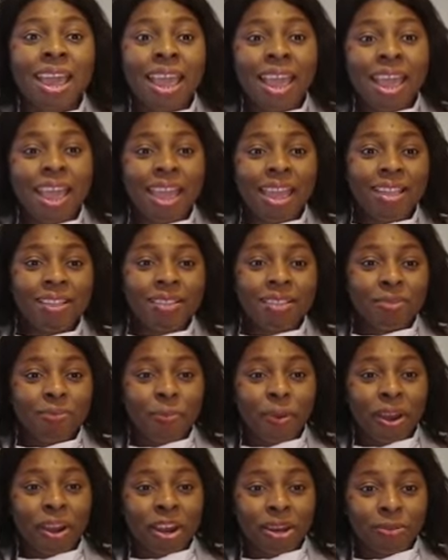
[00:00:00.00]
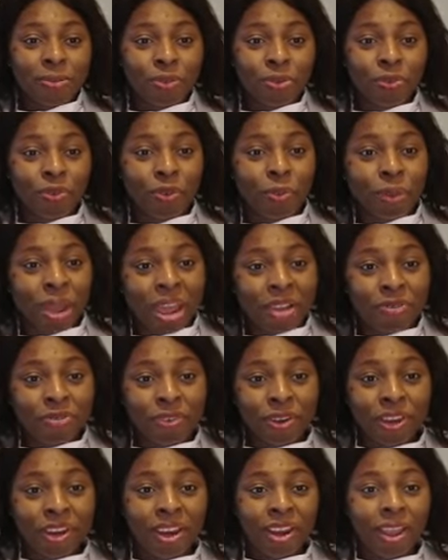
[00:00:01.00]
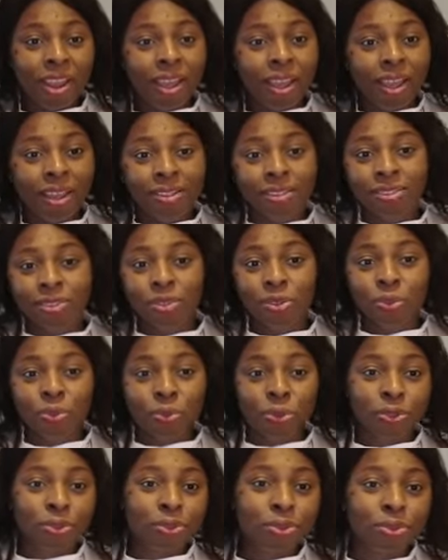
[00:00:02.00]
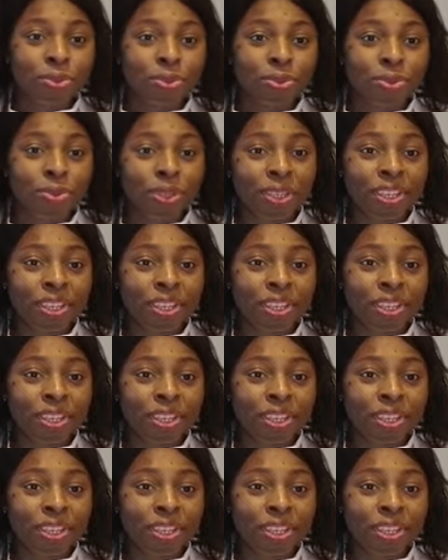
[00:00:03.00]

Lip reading: and perhaps you're from Africa and you want to